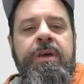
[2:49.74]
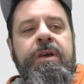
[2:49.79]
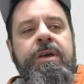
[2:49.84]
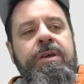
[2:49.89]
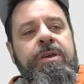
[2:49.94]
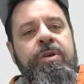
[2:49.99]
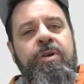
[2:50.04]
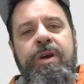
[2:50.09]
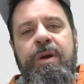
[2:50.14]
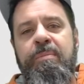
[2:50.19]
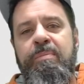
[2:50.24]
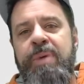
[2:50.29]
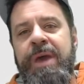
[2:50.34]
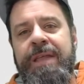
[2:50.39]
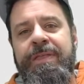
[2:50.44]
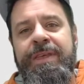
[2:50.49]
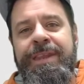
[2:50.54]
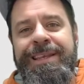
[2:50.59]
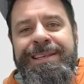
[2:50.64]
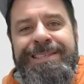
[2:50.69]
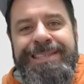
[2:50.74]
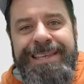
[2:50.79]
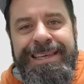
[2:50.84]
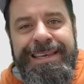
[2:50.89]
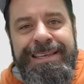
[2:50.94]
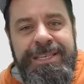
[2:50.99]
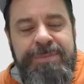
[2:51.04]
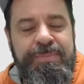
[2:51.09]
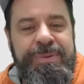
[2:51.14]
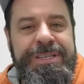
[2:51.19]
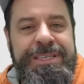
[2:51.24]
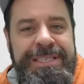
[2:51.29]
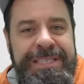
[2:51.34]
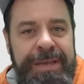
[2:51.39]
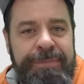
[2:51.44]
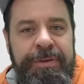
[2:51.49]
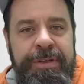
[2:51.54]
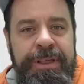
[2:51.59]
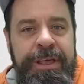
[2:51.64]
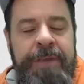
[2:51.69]
You can pick the disease
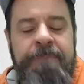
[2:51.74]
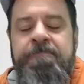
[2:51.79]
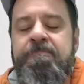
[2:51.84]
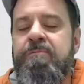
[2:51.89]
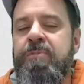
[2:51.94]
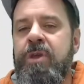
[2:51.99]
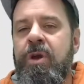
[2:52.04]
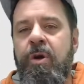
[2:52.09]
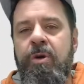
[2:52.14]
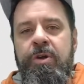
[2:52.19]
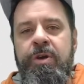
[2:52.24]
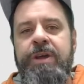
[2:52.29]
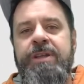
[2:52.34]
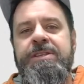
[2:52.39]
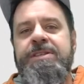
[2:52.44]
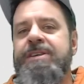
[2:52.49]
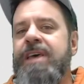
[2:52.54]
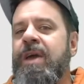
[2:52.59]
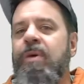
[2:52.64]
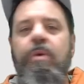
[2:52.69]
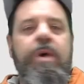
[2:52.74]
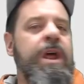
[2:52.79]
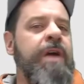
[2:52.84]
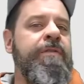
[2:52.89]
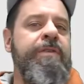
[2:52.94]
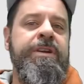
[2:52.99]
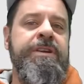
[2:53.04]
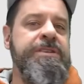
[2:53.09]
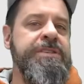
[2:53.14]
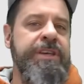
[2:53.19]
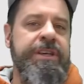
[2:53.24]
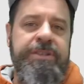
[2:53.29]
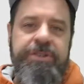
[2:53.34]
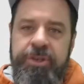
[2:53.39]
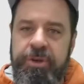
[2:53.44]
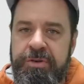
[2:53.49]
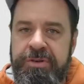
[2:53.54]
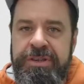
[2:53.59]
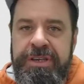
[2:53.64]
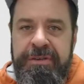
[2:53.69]
specifically, or you can say whatever disease
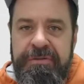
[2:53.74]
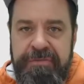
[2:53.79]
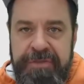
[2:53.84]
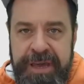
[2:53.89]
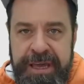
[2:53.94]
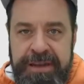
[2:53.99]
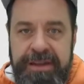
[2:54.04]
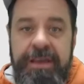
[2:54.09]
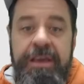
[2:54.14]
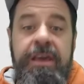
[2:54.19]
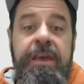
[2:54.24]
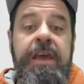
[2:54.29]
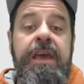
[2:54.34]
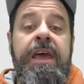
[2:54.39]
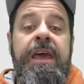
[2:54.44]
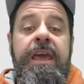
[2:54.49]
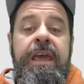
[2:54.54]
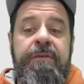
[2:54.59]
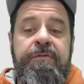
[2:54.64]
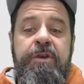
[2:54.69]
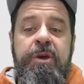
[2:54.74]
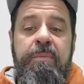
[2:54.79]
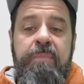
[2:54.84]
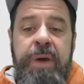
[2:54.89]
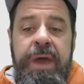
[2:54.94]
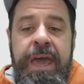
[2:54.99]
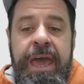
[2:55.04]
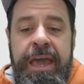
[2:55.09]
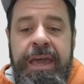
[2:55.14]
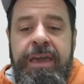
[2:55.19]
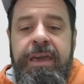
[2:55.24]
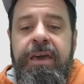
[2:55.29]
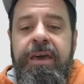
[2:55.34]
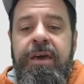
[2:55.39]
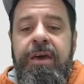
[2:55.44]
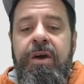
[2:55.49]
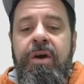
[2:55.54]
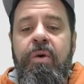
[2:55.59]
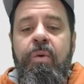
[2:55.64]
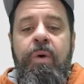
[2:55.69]
you see fit. If you pick
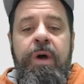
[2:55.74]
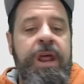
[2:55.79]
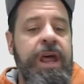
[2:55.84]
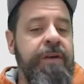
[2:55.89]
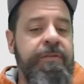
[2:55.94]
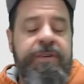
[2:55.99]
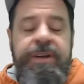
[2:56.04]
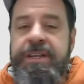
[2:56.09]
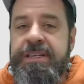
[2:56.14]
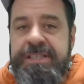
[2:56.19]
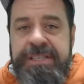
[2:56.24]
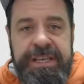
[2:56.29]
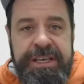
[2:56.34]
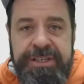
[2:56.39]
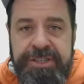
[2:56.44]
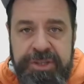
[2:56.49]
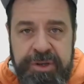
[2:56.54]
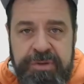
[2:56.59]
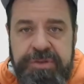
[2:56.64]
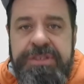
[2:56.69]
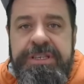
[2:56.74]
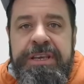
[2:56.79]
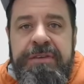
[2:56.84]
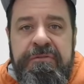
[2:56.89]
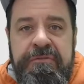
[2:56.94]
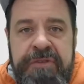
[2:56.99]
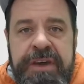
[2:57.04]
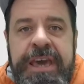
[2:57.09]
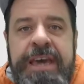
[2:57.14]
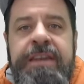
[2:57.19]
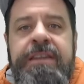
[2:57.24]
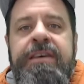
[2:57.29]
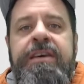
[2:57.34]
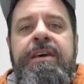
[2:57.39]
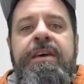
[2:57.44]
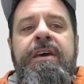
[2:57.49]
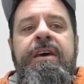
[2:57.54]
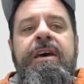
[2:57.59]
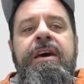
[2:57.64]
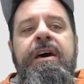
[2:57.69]
whatever disease you see fit,
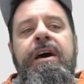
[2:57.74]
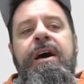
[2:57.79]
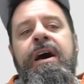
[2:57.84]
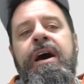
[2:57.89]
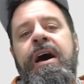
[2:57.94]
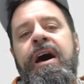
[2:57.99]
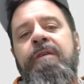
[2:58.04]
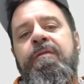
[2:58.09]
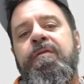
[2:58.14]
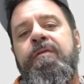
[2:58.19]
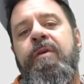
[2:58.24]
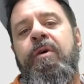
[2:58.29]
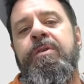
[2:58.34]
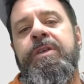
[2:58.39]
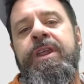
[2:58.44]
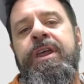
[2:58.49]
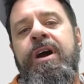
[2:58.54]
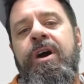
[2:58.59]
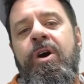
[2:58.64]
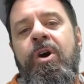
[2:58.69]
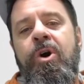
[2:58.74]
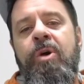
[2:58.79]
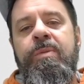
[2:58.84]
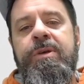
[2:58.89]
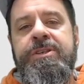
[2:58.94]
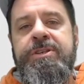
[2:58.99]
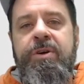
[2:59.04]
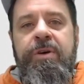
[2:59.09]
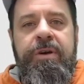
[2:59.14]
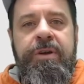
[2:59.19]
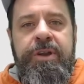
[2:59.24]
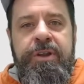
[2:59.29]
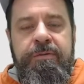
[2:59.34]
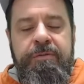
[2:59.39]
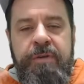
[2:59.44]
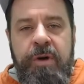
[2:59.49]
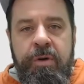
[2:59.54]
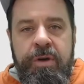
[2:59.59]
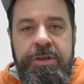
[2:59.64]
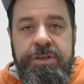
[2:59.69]
Folding at Home is going to
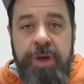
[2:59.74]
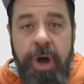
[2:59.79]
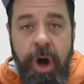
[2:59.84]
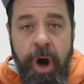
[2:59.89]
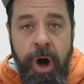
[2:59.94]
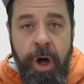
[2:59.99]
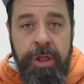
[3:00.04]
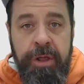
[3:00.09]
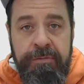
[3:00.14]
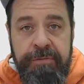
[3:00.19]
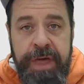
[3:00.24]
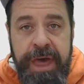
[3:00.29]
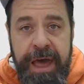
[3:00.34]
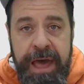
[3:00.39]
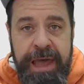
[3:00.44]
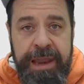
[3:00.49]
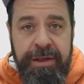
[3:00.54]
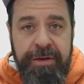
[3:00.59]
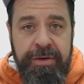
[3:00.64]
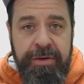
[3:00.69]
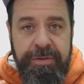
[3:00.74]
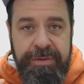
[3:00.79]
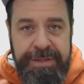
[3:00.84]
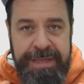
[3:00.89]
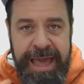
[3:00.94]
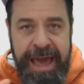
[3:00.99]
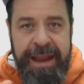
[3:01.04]
focus all of that data